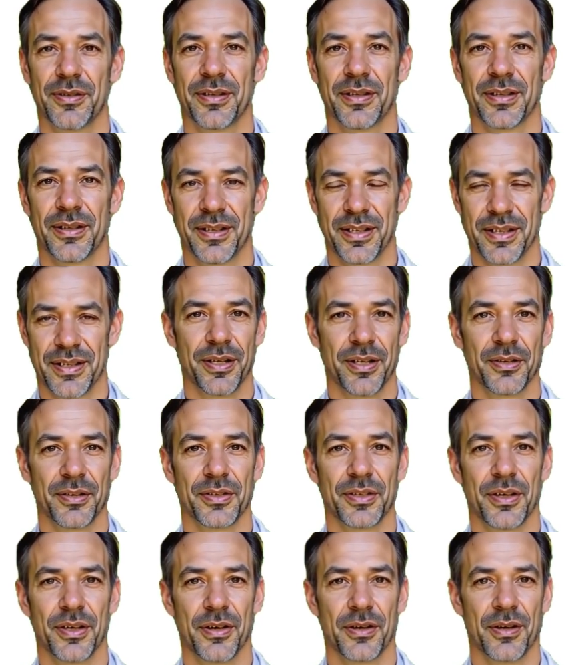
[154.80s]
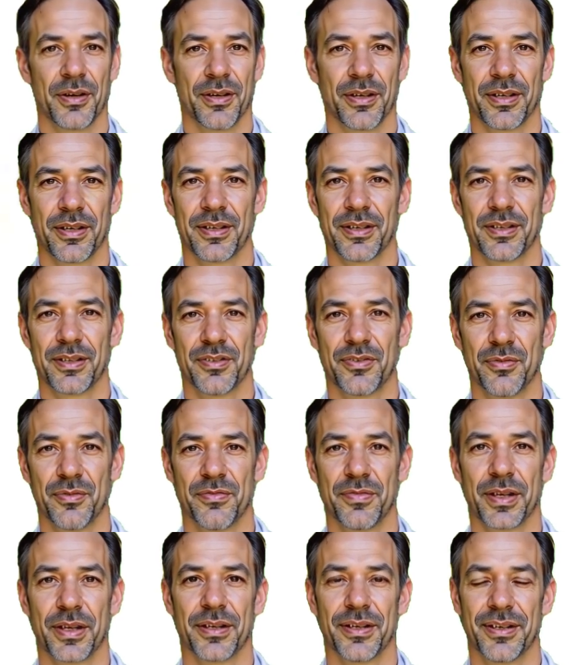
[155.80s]
But if you eat the calyx raw,
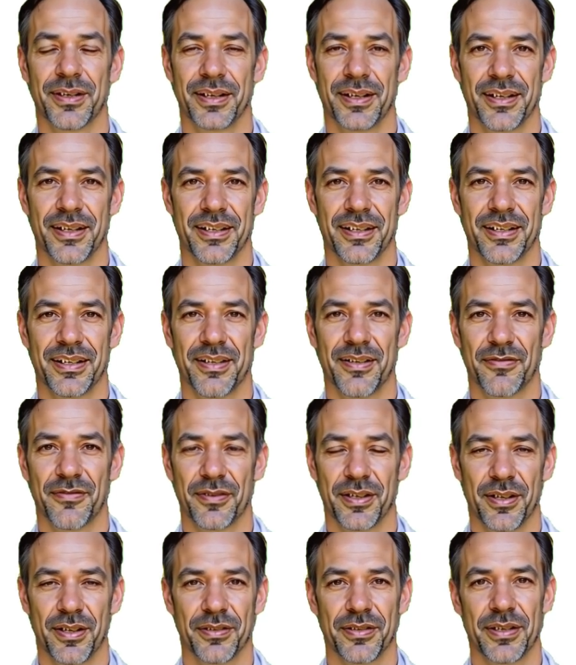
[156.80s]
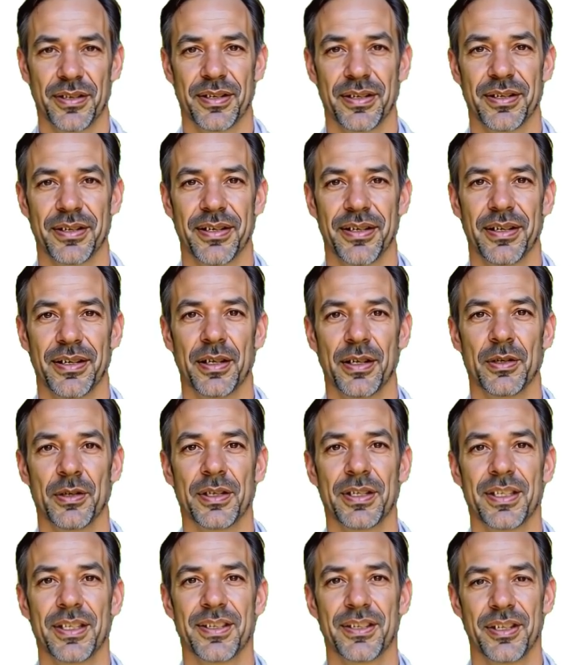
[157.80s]
steep it fresh, or
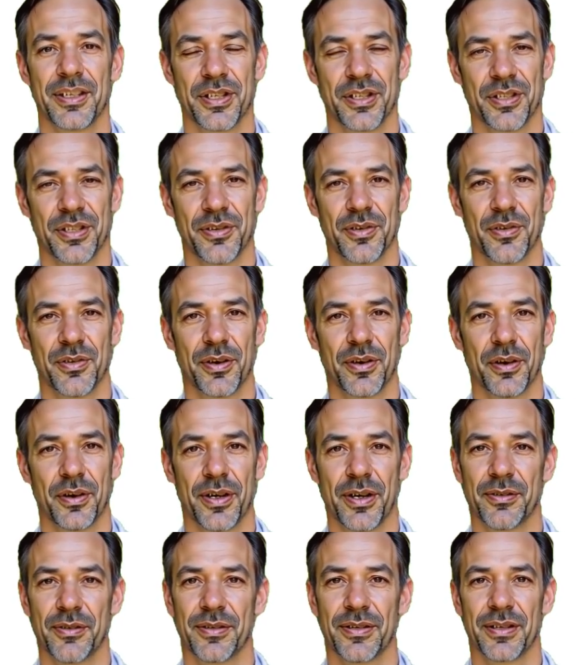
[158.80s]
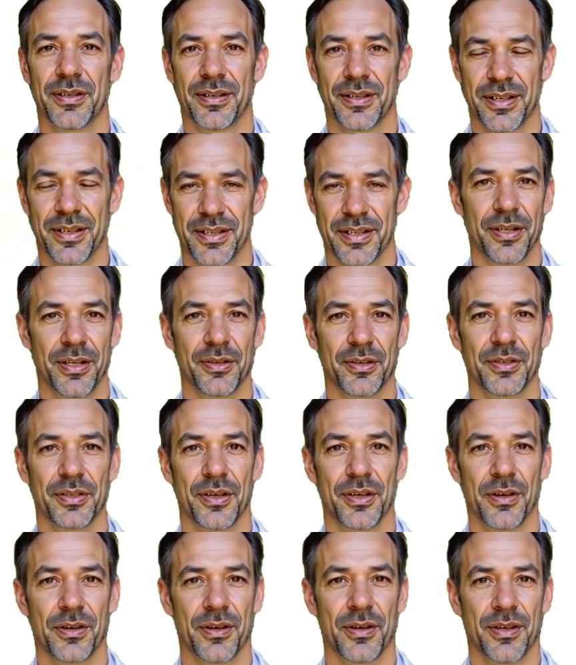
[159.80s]
take a cold infusion daily, you'll
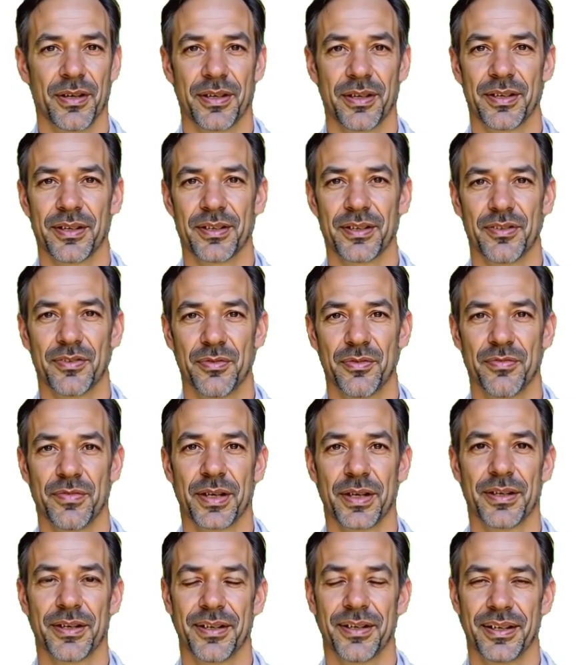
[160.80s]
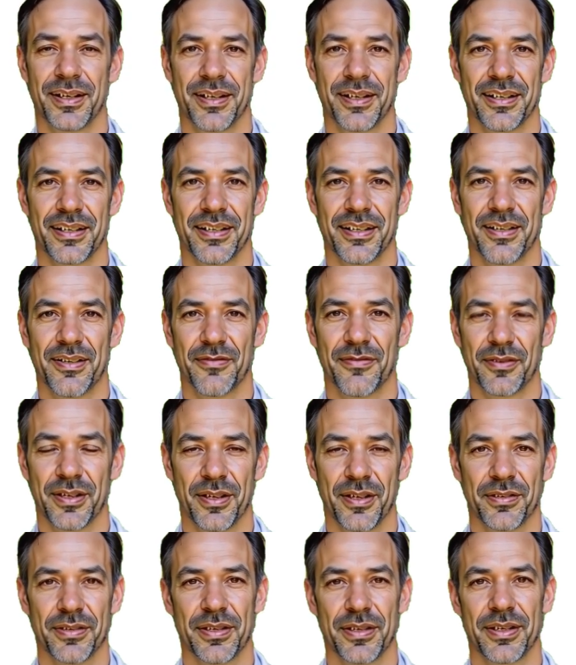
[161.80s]
experience its full medicinal
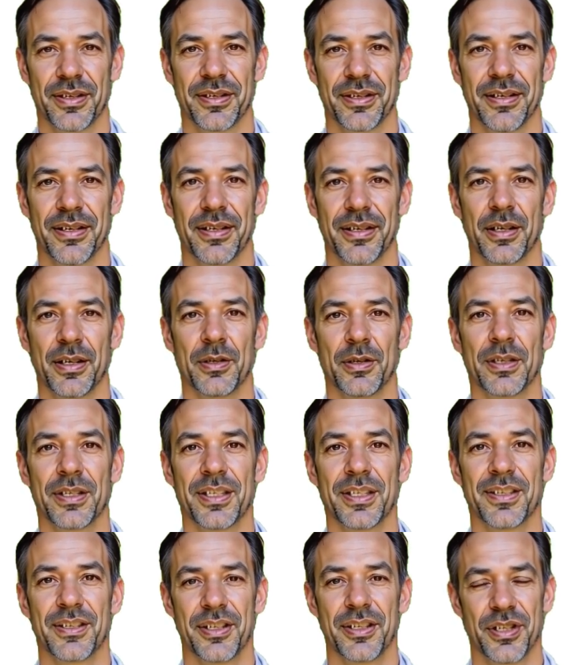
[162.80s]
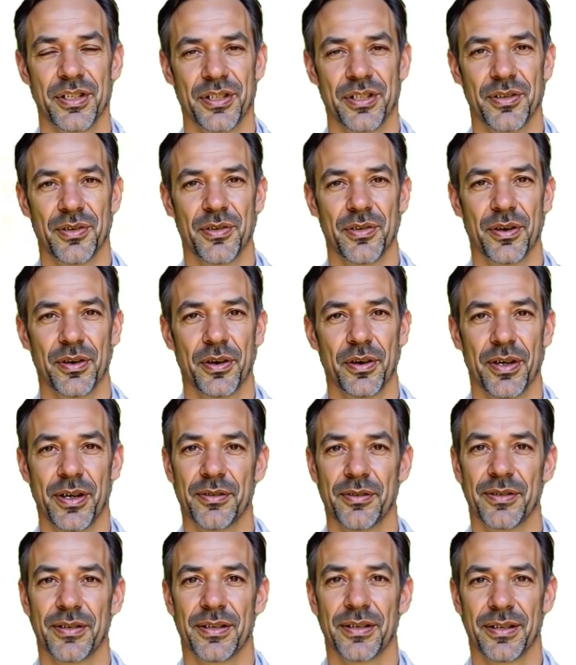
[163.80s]
power. Hibiscus fruit
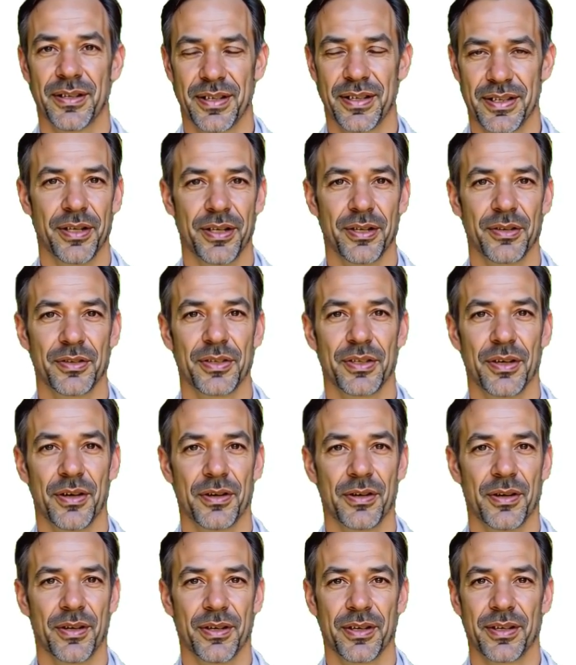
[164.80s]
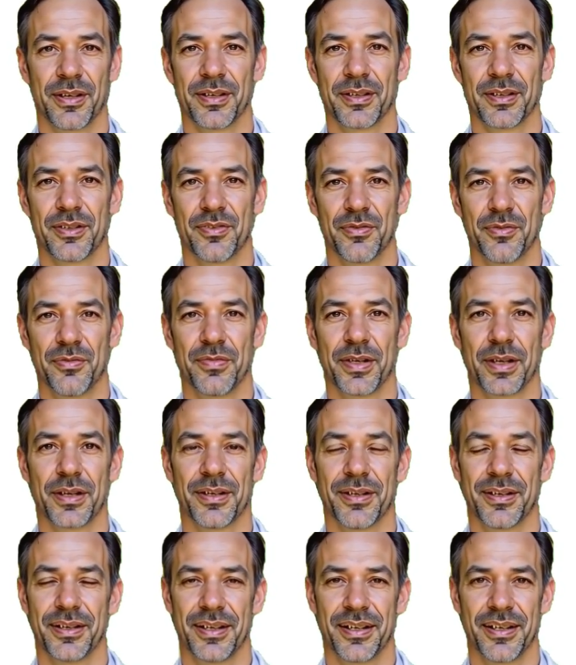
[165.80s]
works on multiple levels to reduce
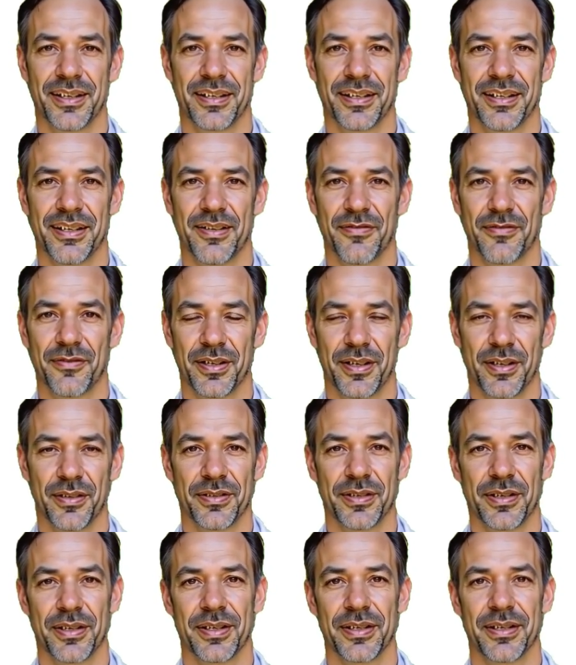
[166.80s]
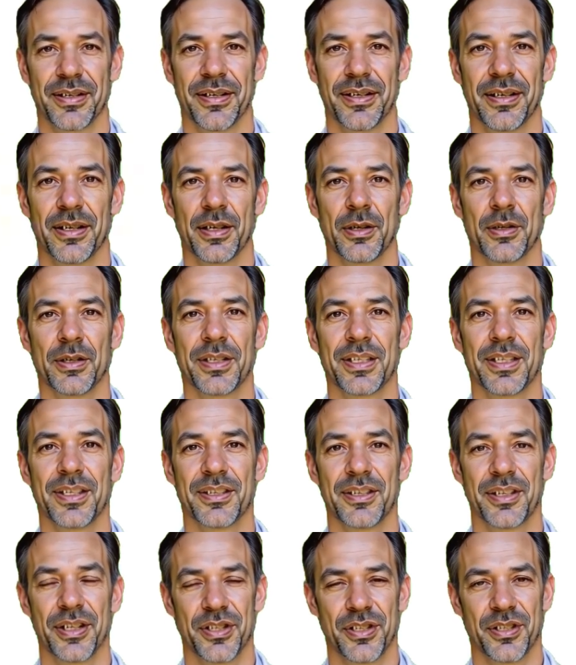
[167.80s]
blood pressure. Here's what
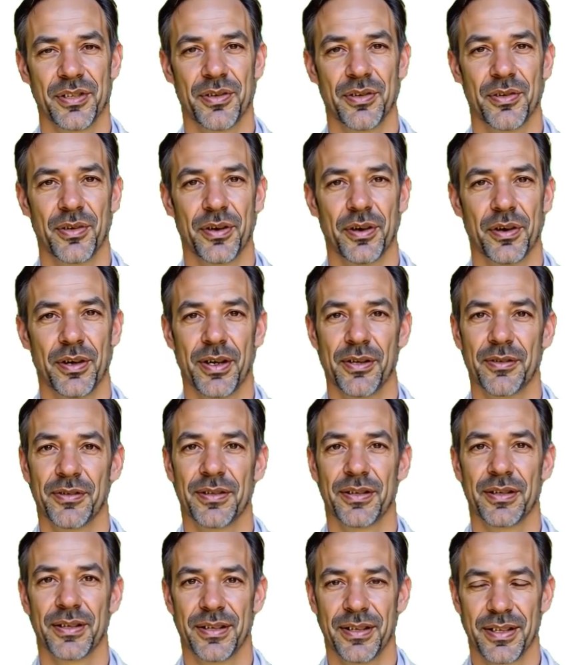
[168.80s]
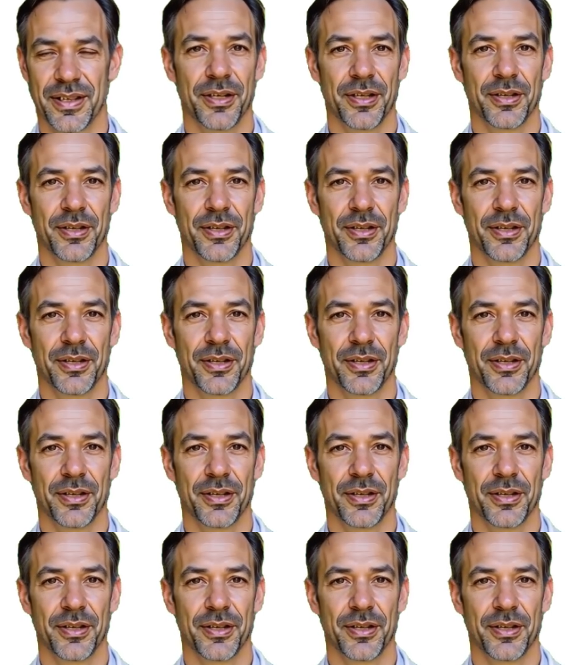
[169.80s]
makes it so powerful.